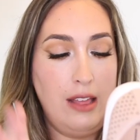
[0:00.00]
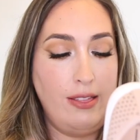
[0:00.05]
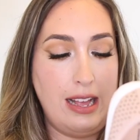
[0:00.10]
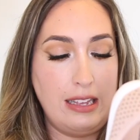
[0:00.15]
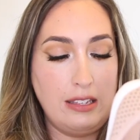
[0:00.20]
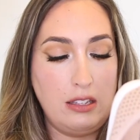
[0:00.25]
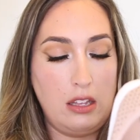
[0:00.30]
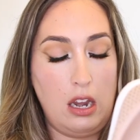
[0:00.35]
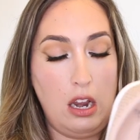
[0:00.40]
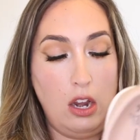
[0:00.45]

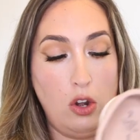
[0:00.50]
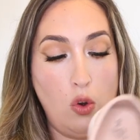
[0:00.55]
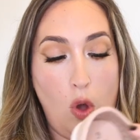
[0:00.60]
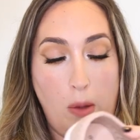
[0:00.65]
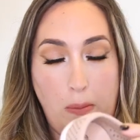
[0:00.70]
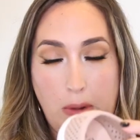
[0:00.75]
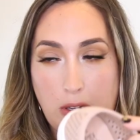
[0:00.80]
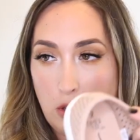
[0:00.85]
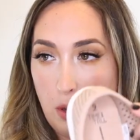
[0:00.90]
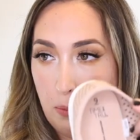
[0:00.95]
That's going to
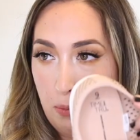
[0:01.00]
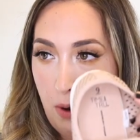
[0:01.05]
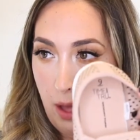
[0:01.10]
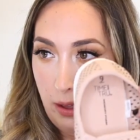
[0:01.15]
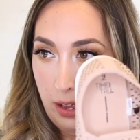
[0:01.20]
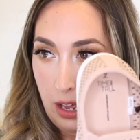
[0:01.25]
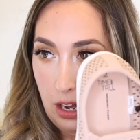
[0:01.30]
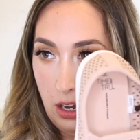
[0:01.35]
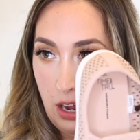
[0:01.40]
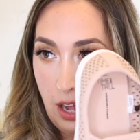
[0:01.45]
annoy me. So I'm
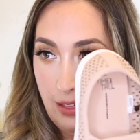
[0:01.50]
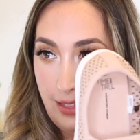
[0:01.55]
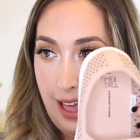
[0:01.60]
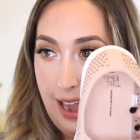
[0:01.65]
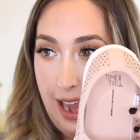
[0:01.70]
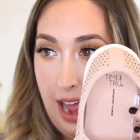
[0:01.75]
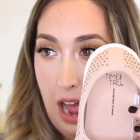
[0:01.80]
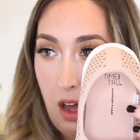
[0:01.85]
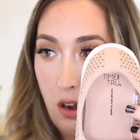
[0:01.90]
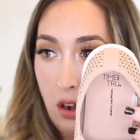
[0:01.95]
probably going to cut
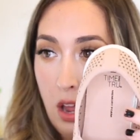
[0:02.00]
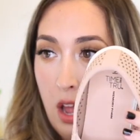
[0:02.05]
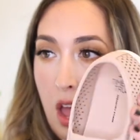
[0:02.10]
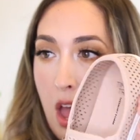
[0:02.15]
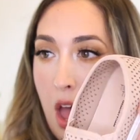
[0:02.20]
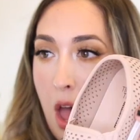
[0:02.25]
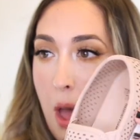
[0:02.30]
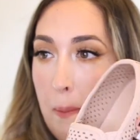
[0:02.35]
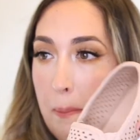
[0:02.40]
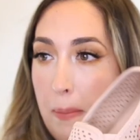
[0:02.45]
that out.
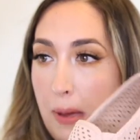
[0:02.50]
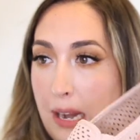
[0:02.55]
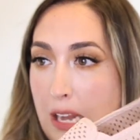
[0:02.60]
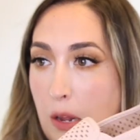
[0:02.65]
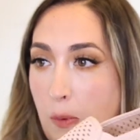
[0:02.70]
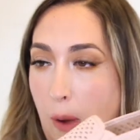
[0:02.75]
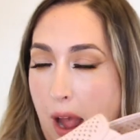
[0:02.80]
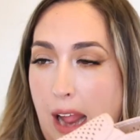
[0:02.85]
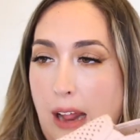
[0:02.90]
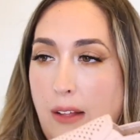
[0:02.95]
But
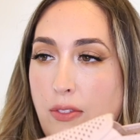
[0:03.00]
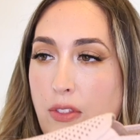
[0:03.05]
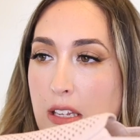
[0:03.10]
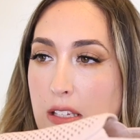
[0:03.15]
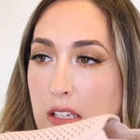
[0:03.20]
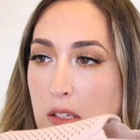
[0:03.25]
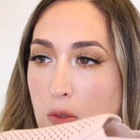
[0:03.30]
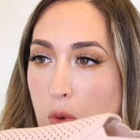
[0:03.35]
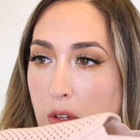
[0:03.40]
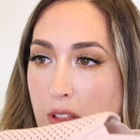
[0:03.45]
anyway,
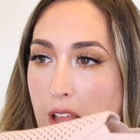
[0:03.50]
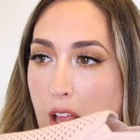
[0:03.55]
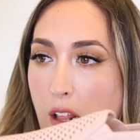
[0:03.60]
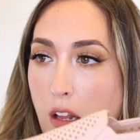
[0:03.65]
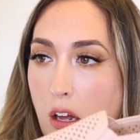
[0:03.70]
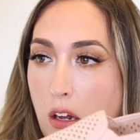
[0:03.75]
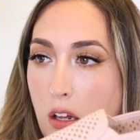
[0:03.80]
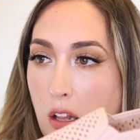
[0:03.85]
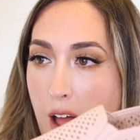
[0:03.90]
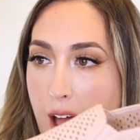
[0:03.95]
this is what they
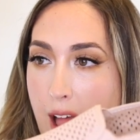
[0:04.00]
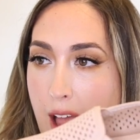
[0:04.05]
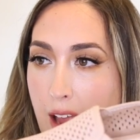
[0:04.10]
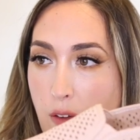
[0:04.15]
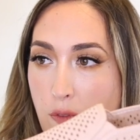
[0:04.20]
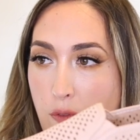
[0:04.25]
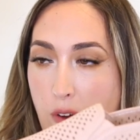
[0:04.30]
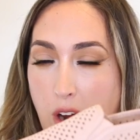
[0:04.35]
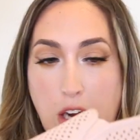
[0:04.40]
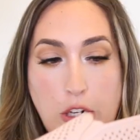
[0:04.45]
look
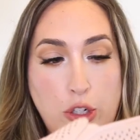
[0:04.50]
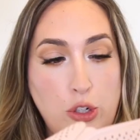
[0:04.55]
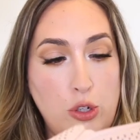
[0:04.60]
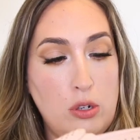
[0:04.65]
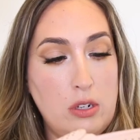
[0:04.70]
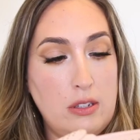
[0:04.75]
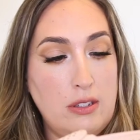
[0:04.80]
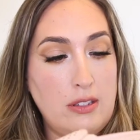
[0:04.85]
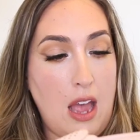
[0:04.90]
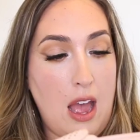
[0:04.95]
like. Very
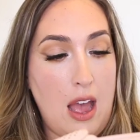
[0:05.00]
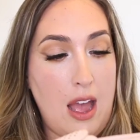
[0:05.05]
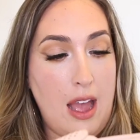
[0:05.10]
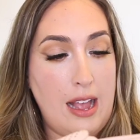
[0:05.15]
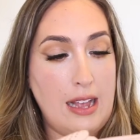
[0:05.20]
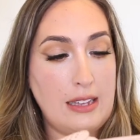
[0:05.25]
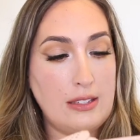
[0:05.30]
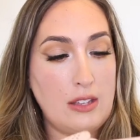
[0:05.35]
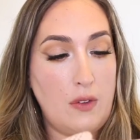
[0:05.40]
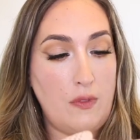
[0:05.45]
true to
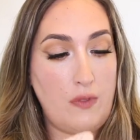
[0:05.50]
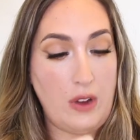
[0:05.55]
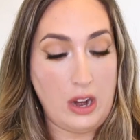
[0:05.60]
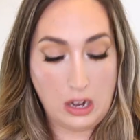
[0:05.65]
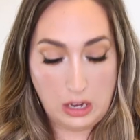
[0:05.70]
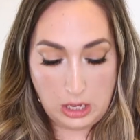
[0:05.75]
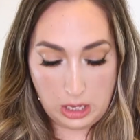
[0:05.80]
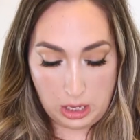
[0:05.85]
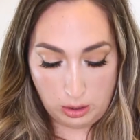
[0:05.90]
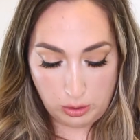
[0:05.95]
size,
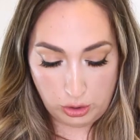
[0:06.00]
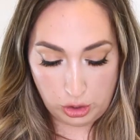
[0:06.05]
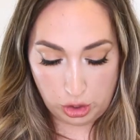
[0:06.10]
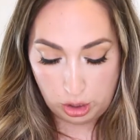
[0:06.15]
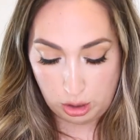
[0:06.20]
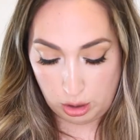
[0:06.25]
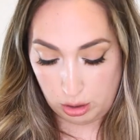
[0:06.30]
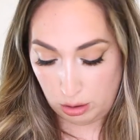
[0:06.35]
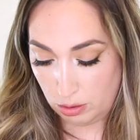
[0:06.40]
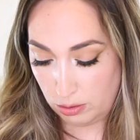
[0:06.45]
very cute
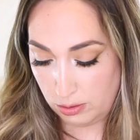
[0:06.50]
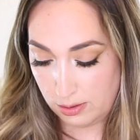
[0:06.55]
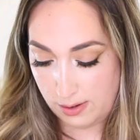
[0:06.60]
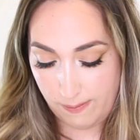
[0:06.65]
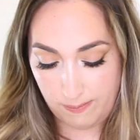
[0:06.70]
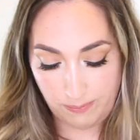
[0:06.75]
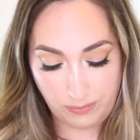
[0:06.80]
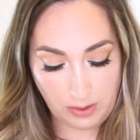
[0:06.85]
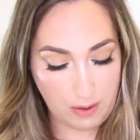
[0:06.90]
shoes.